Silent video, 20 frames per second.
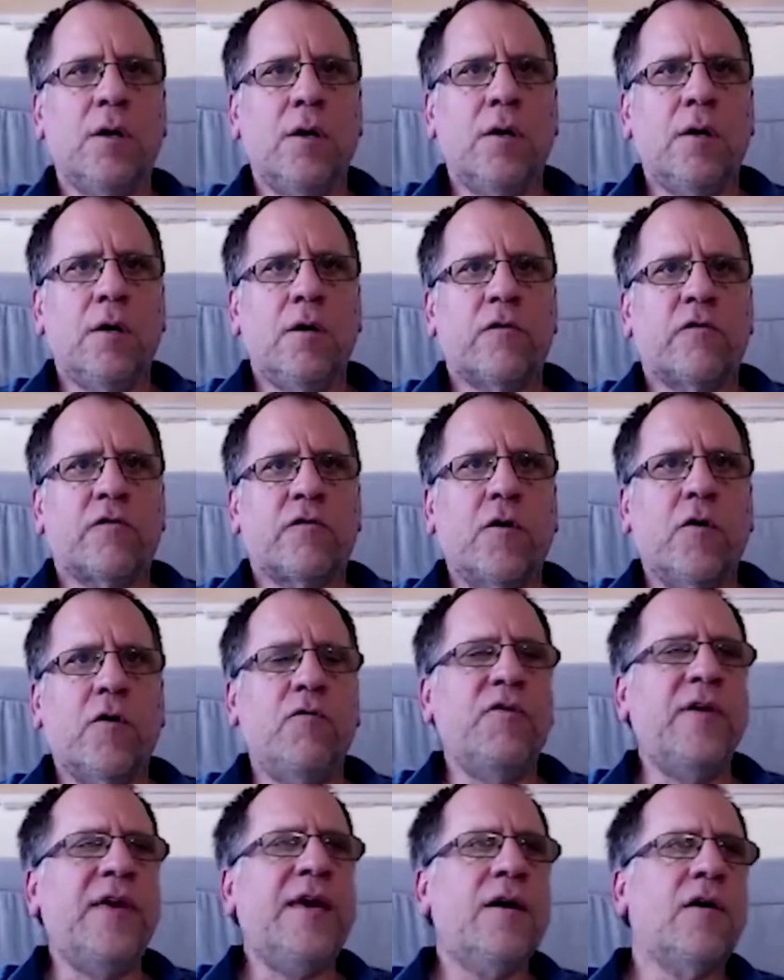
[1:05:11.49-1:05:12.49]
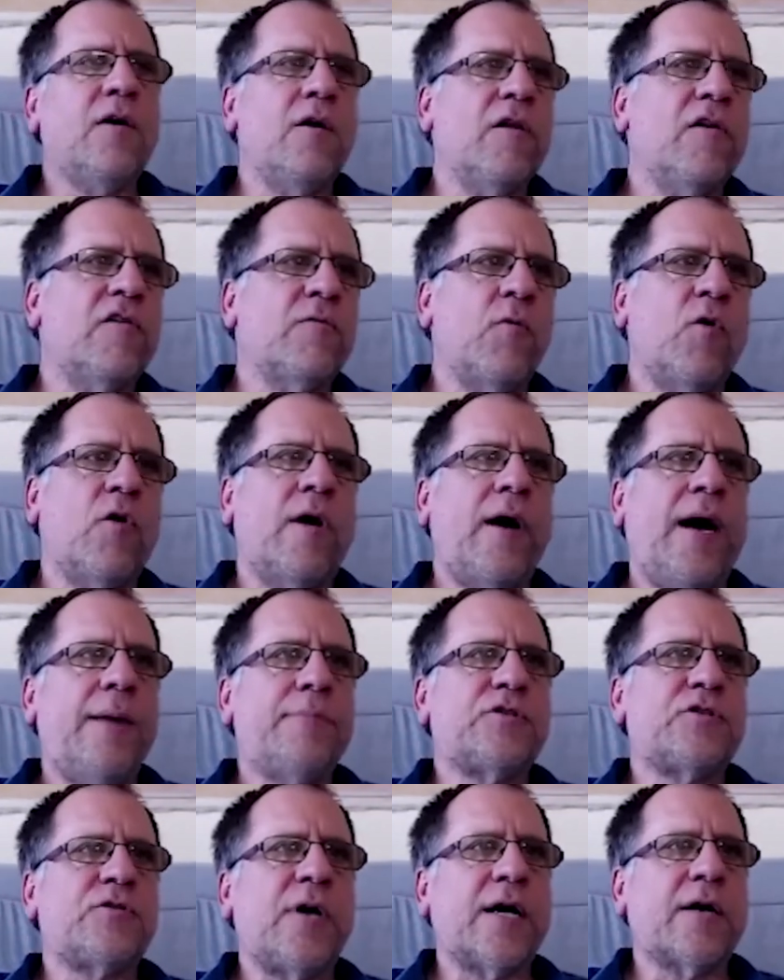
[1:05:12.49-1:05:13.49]
Mm-hmm. So vehicle is more
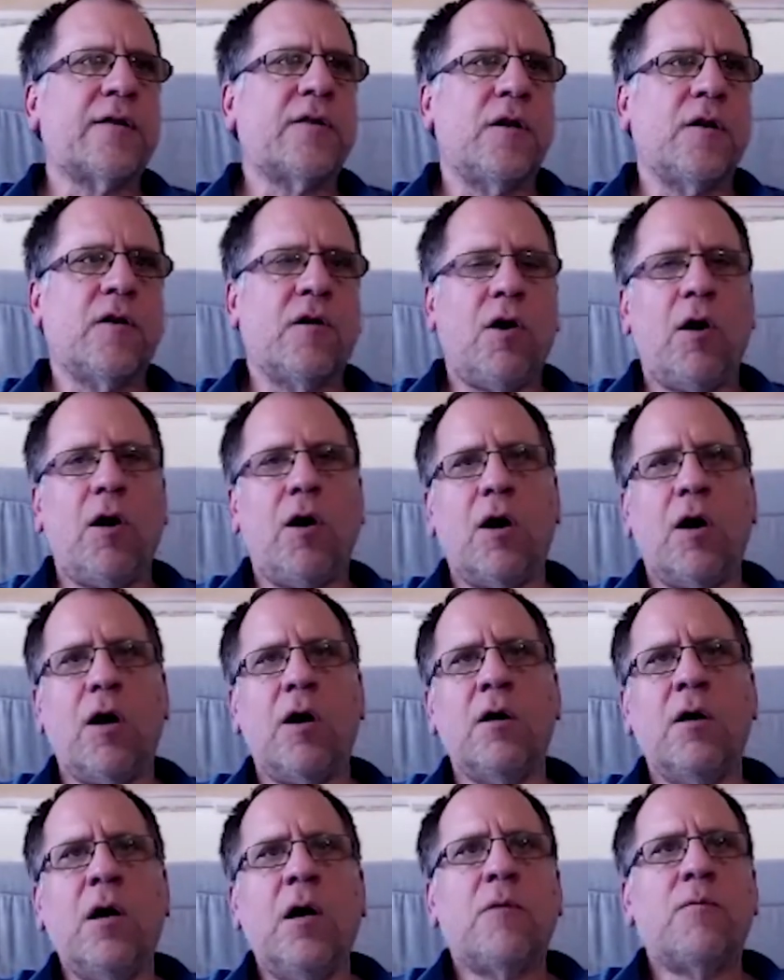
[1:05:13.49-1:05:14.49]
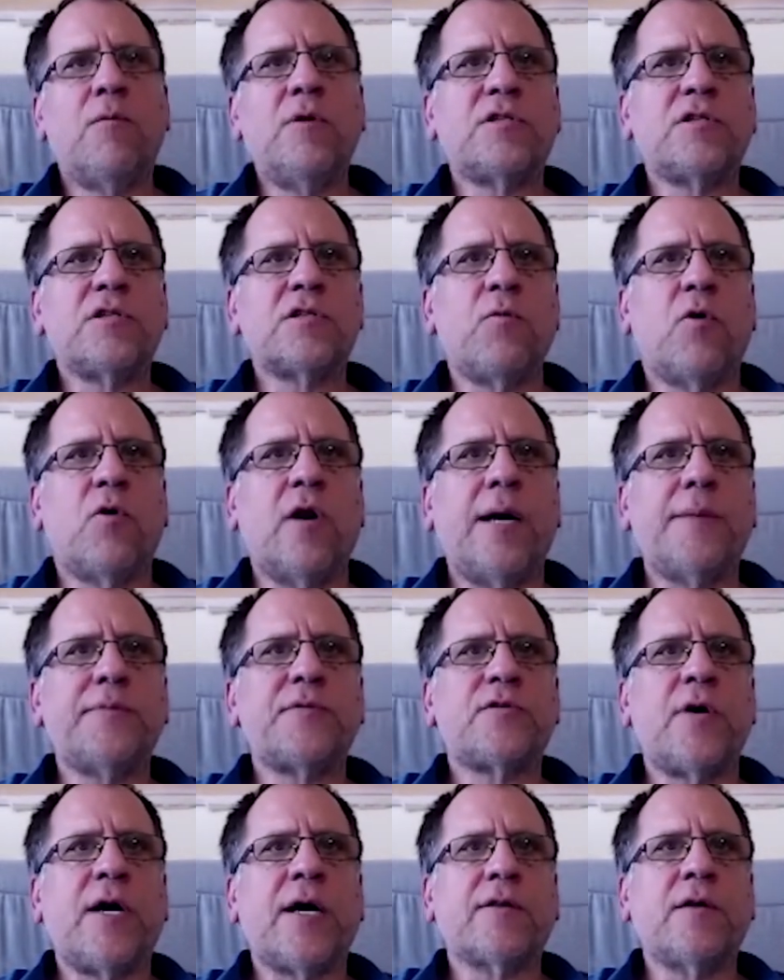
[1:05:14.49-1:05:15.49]
abstract than car, which is more
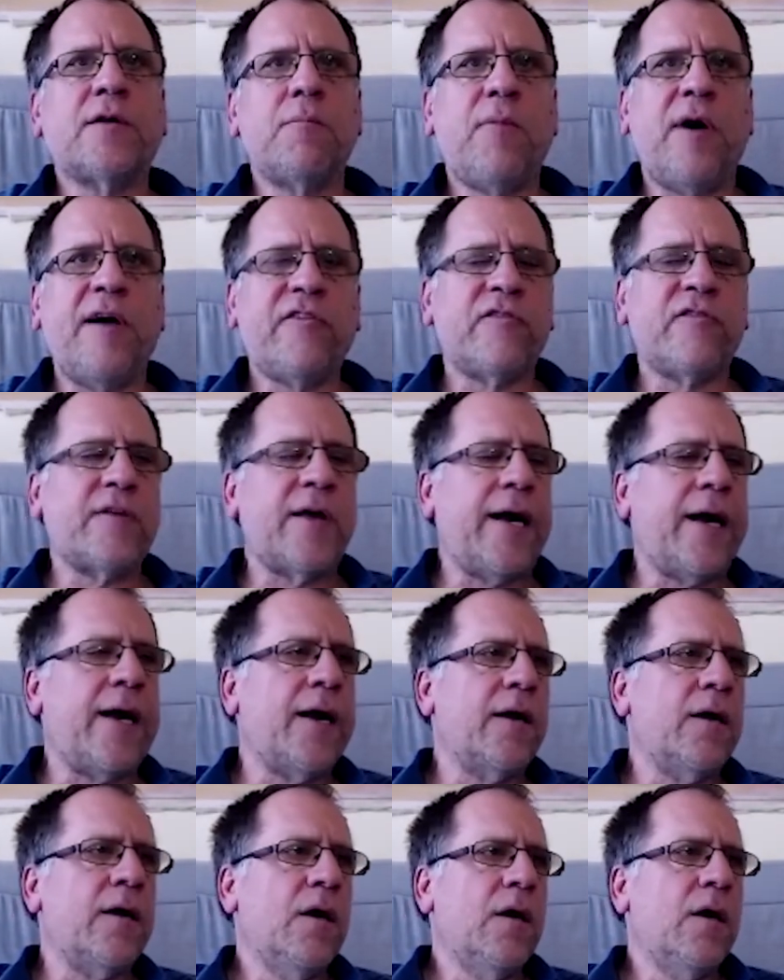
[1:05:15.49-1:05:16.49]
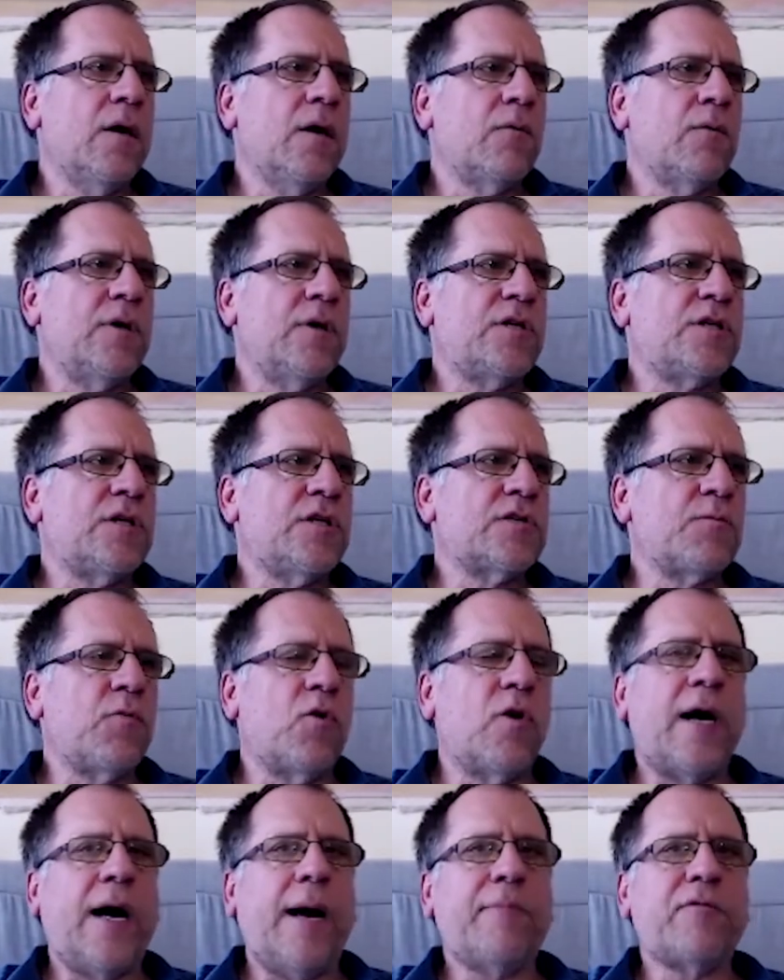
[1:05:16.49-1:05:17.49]
abstract than Mustang, which is
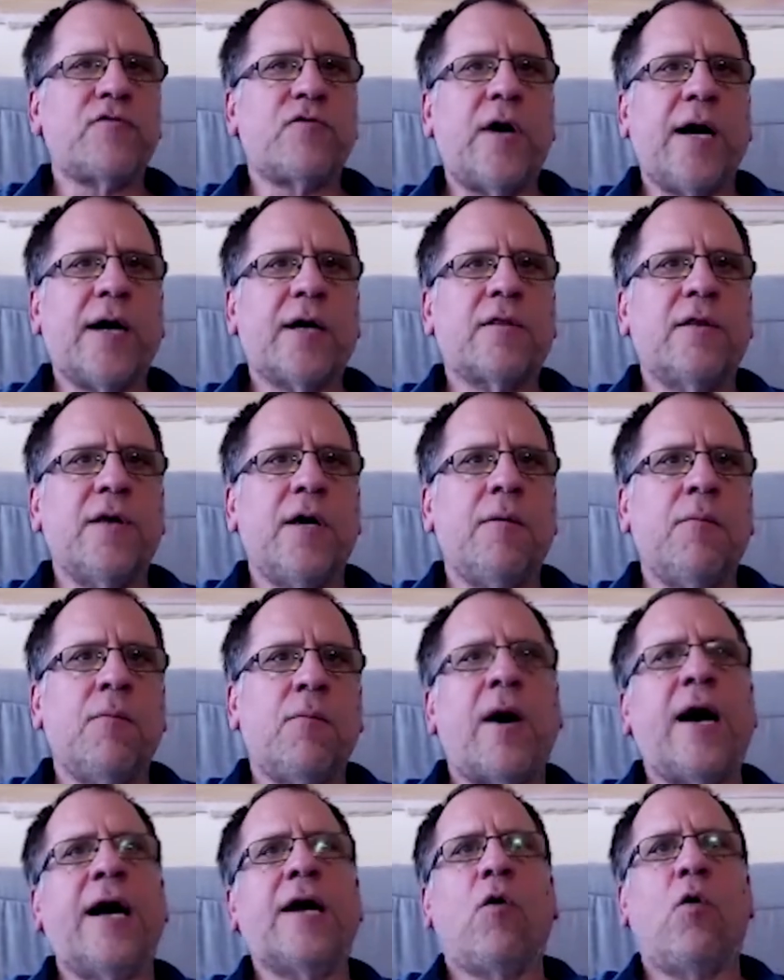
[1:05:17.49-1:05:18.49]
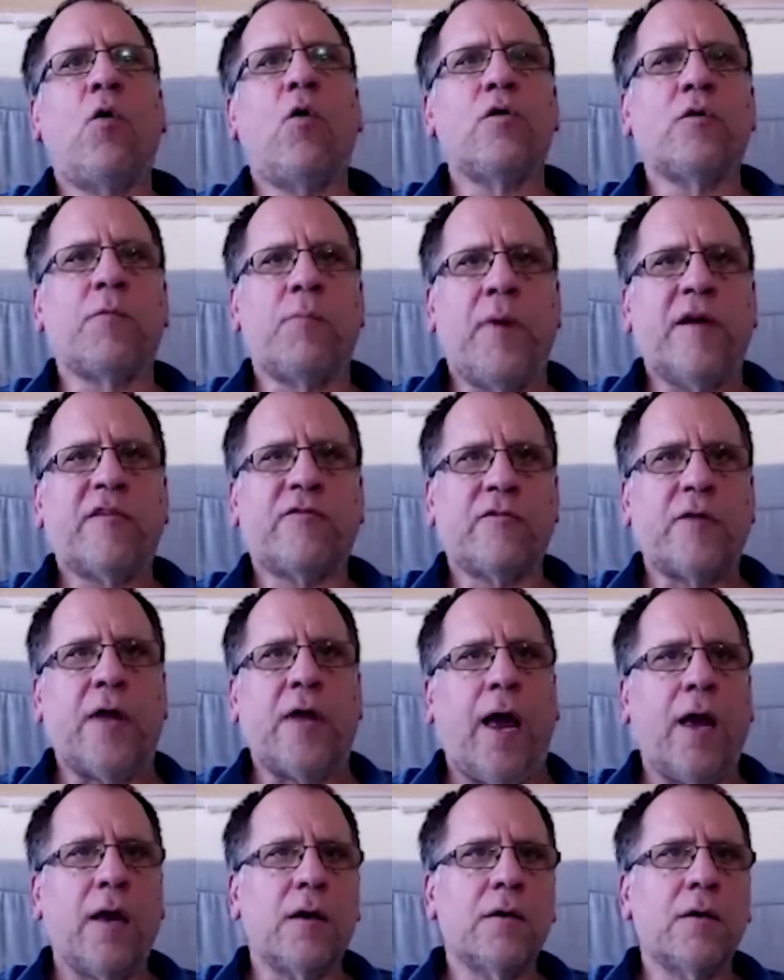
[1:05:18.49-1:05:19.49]
more abstract than my old
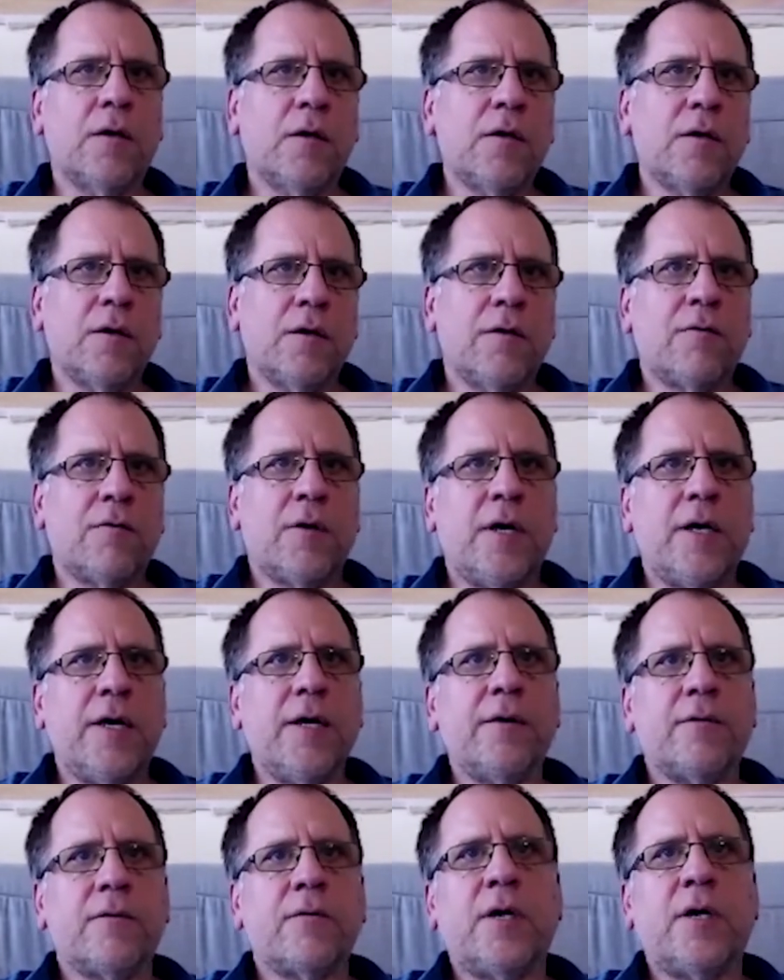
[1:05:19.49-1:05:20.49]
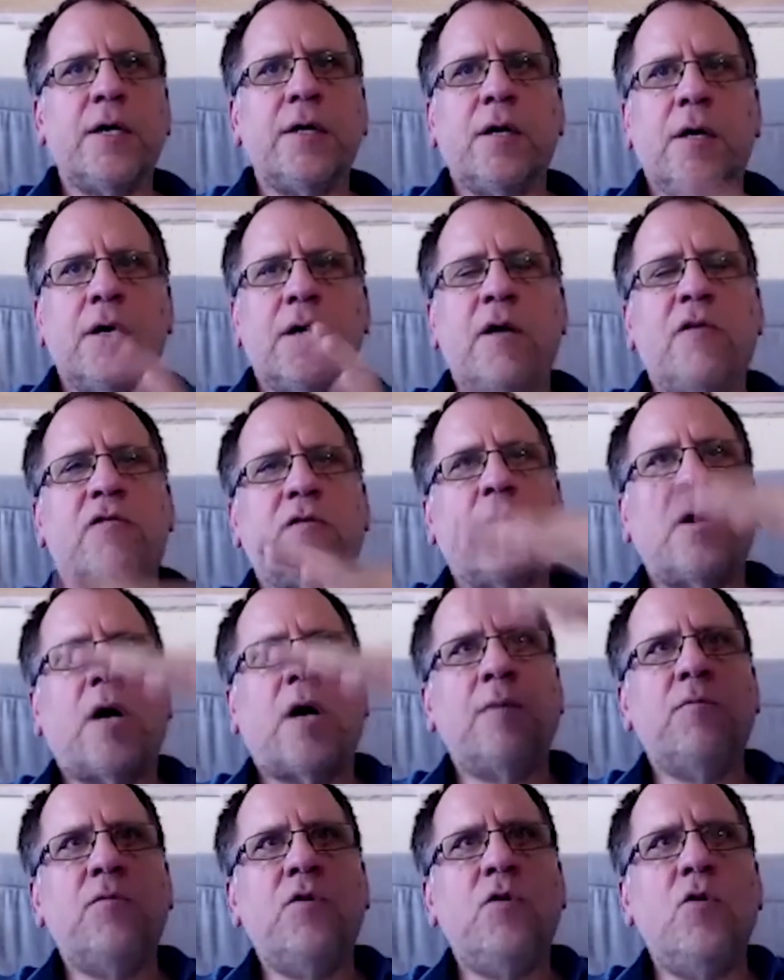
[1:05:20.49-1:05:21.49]
Mustang, Right. Right. Right. And so
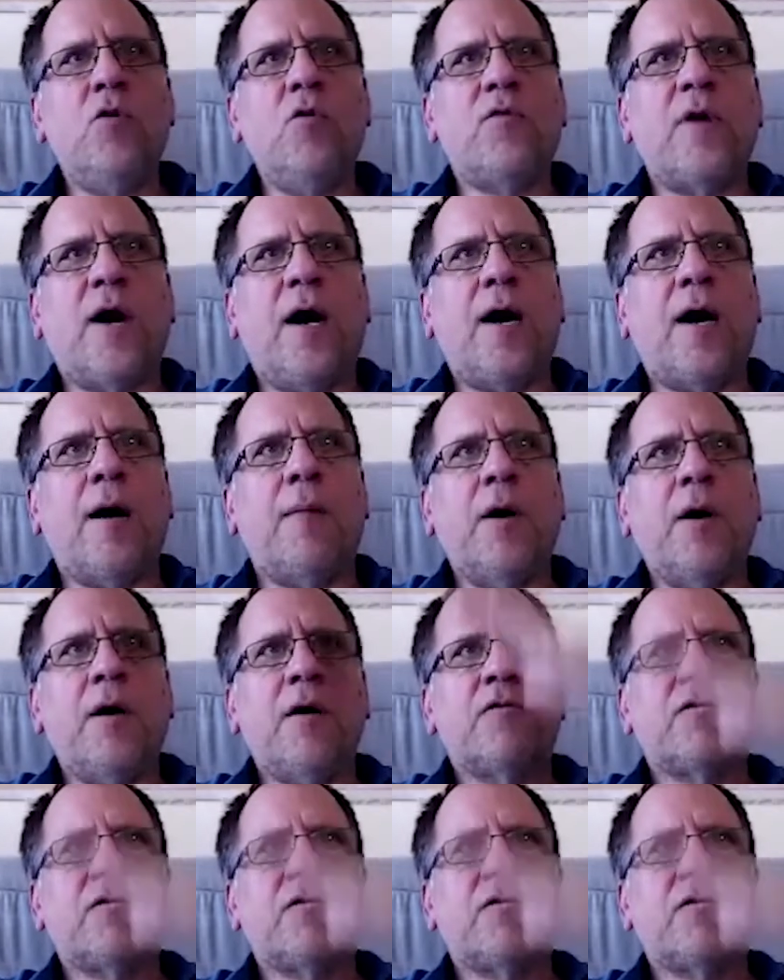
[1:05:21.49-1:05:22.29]
I move up.